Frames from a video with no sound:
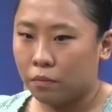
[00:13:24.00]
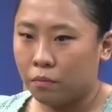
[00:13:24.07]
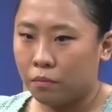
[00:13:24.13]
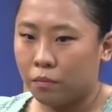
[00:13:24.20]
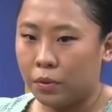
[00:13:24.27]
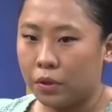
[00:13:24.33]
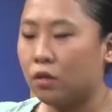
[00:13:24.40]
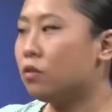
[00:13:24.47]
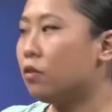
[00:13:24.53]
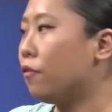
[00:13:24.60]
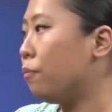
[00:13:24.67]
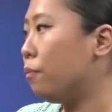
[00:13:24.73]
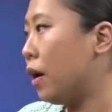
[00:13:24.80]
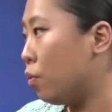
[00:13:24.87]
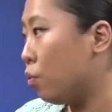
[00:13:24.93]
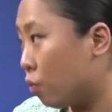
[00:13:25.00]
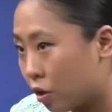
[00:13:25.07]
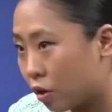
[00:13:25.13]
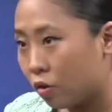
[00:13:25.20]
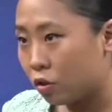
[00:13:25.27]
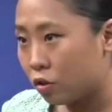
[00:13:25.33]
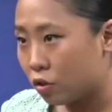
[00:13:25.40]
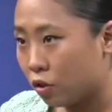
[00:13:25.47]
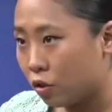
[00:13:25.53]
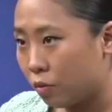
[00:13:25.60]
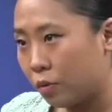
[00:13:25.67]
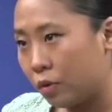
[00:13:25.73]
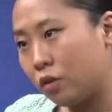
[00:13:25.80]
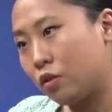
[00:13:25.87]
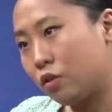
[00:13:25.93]
because of my work also
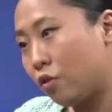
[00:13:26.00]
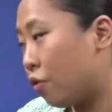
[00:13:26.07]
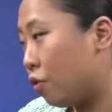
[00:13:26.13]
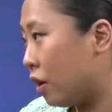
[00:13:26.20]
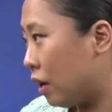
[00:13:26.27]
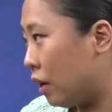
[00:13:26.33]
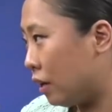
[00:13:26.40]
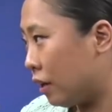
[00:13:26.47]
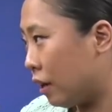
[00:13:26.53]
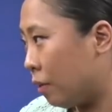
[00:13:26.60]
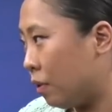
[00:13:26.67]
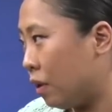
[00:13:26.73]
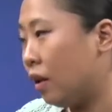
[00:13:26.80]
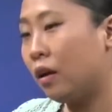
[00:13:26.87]
because corona la time de inga